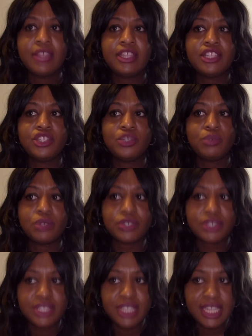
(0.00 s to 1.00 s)
that you are
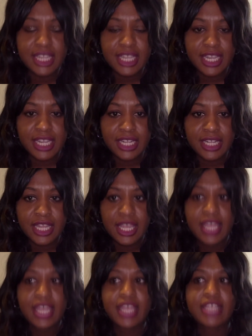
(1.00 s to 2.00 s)
seeking
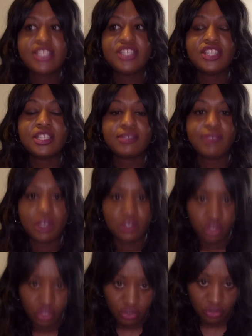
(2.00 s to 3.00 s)
is dysfunctional.